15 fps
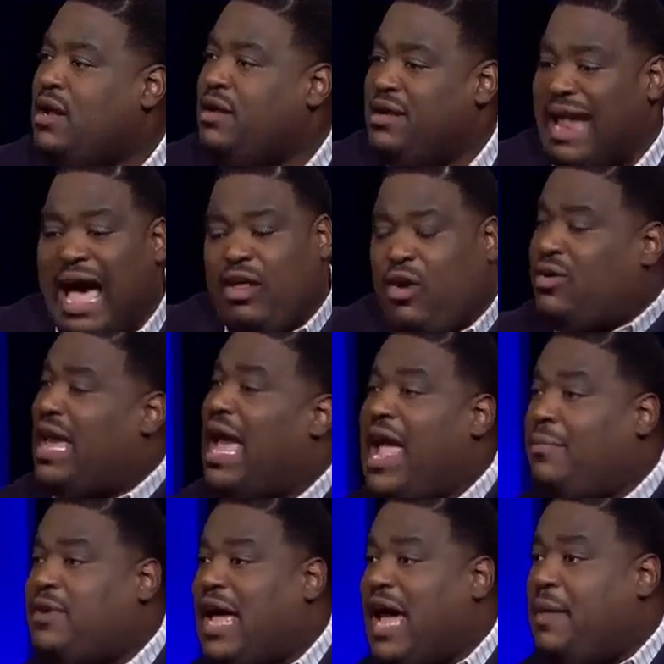Not on
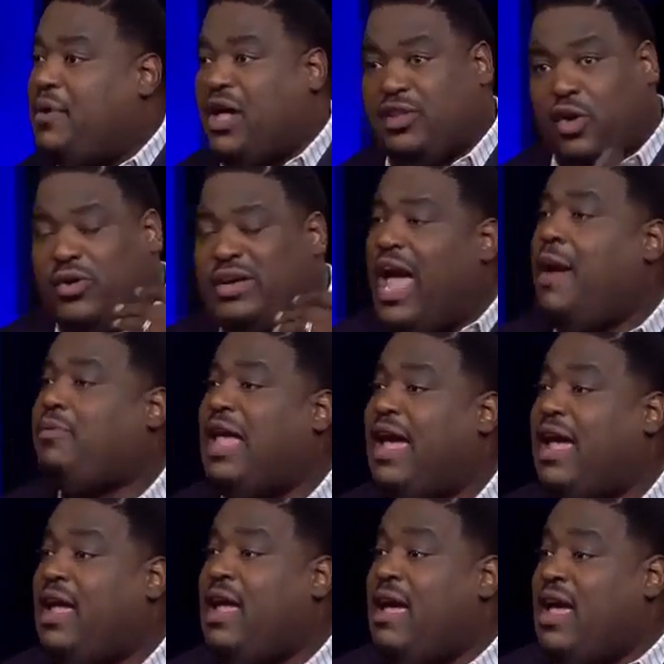game day, because on game
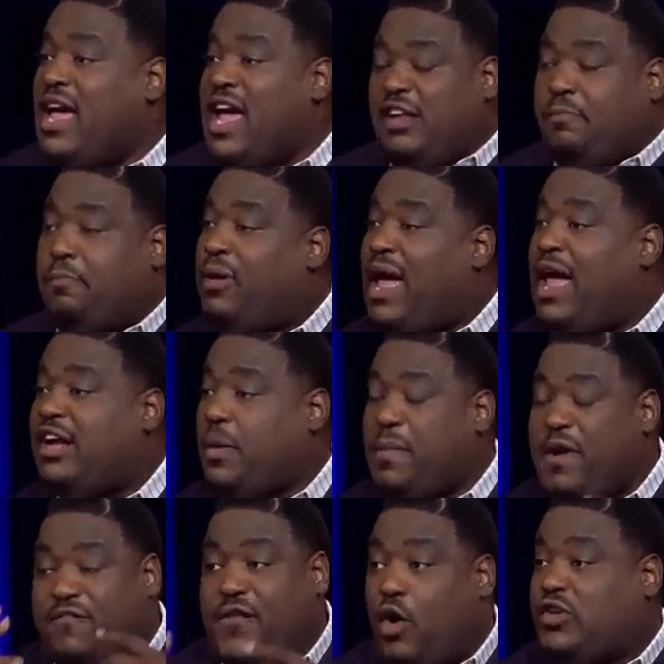day, each player should
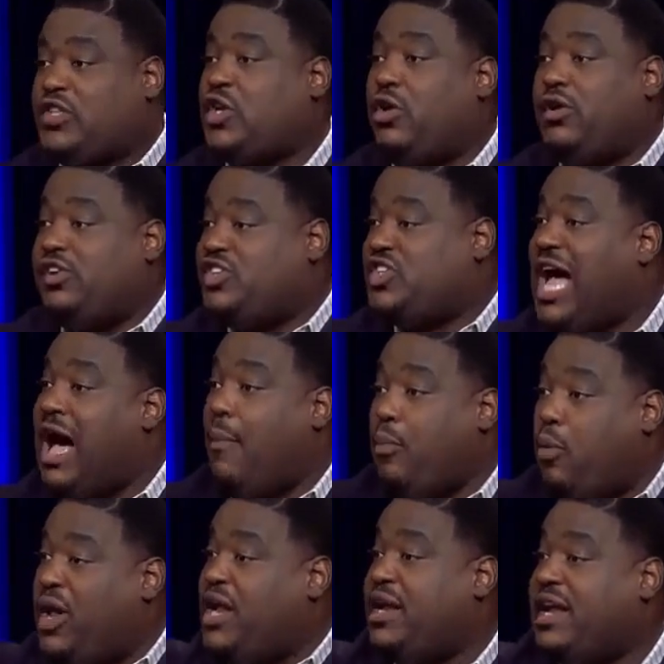be focusing on his job,
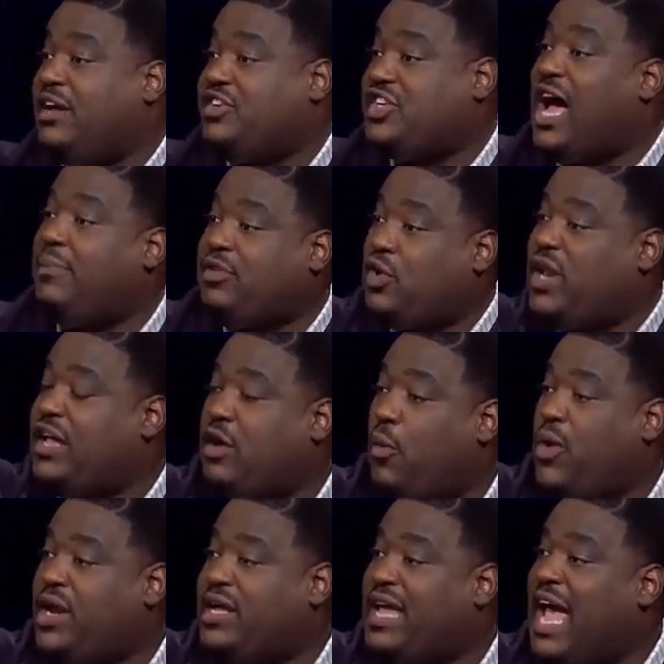winning their job so they can
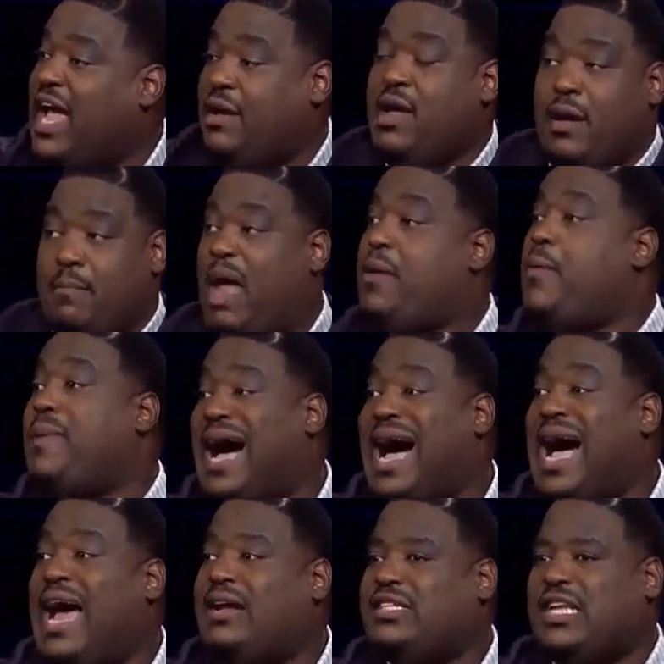win the game. Maybe
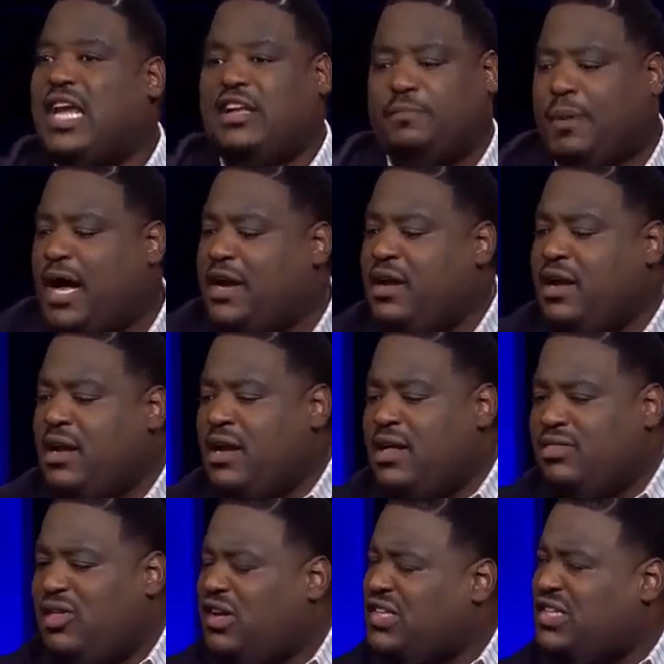behind the scenes, but
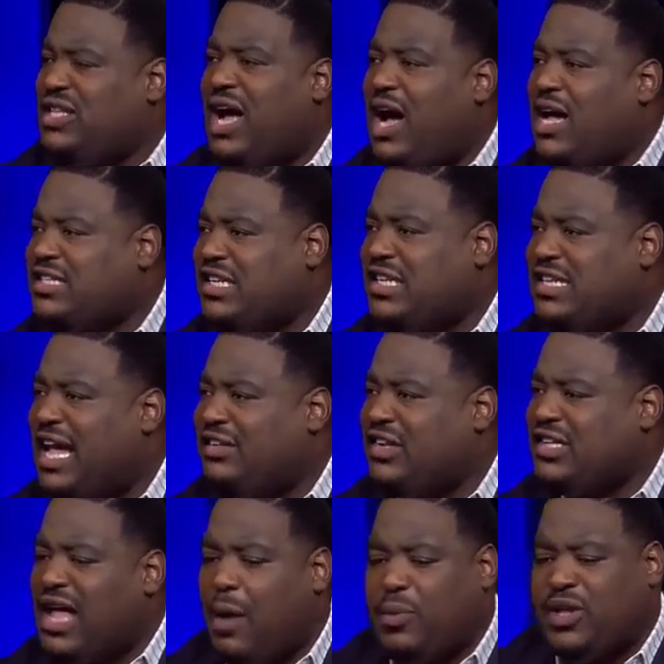this nonsense had to
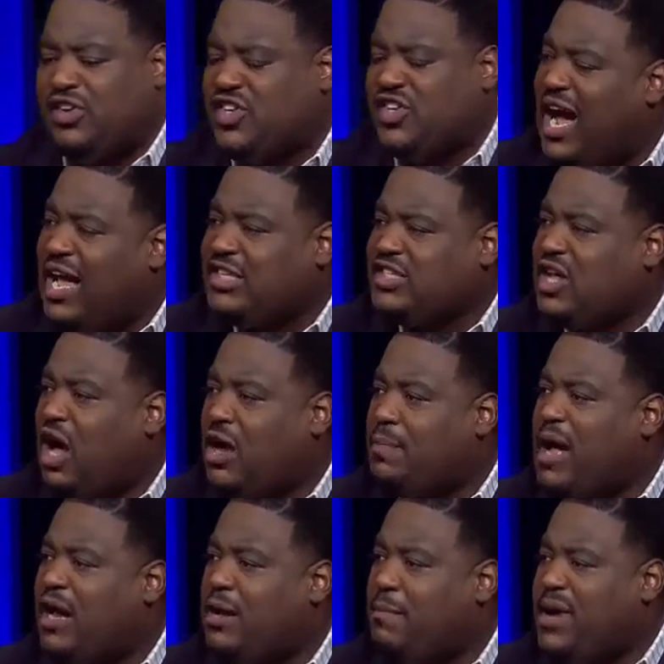start with the Giants talking
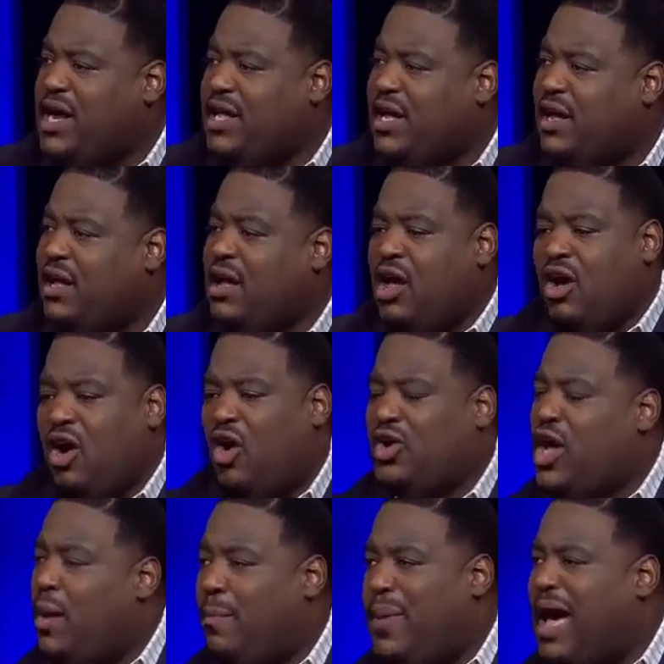about the media,
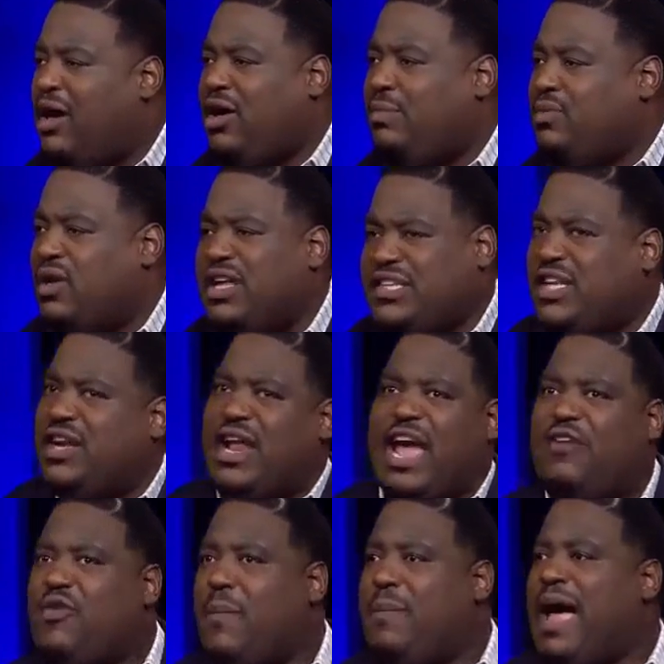Odell Beckham listening to
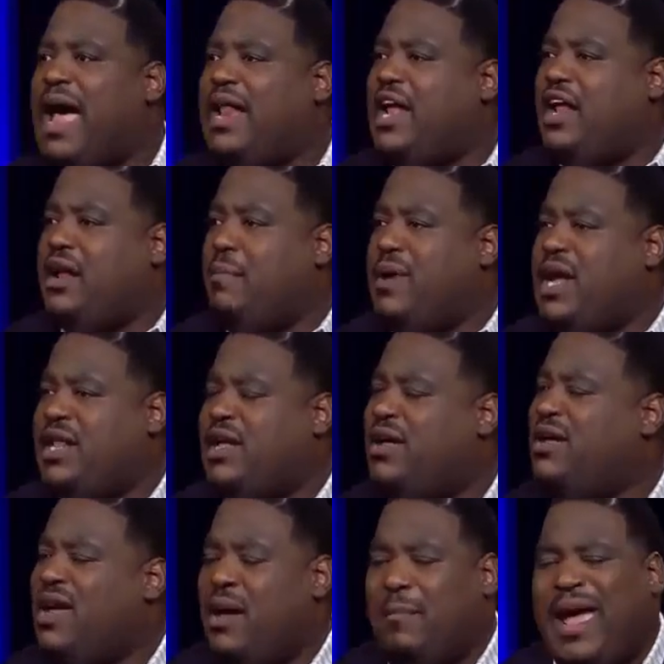everybody in the media.
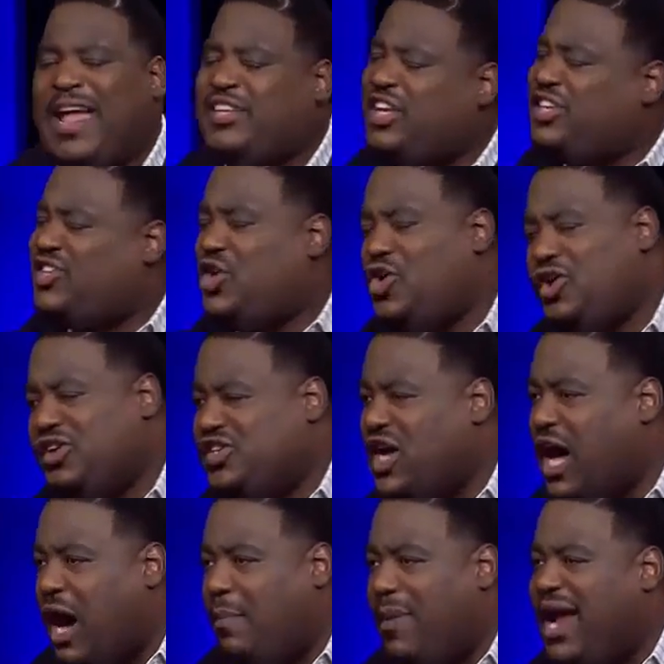Man, just do your
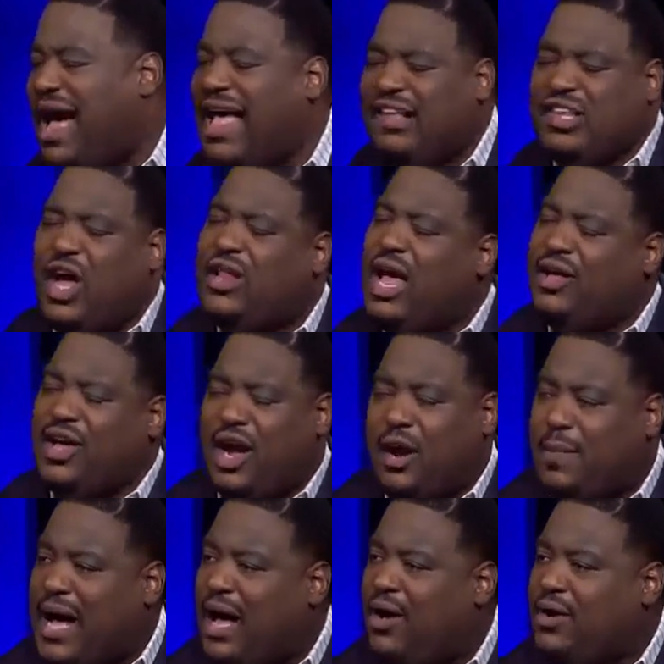job, man. That's all I care
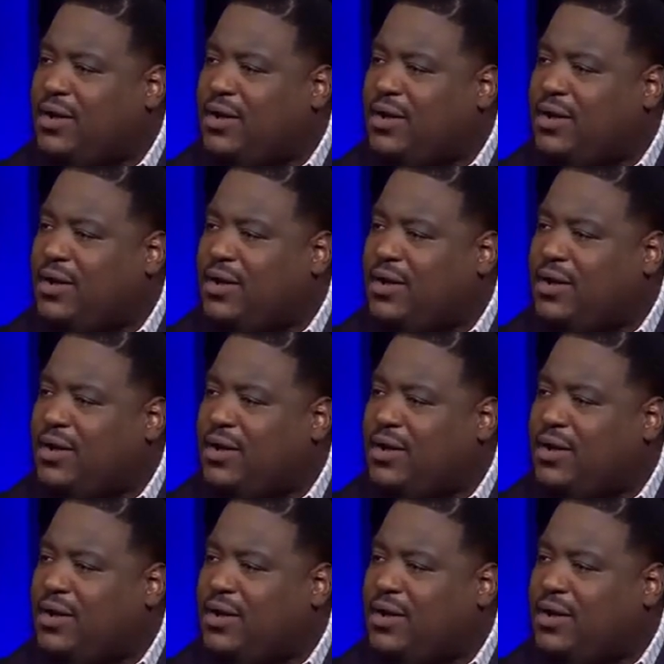about.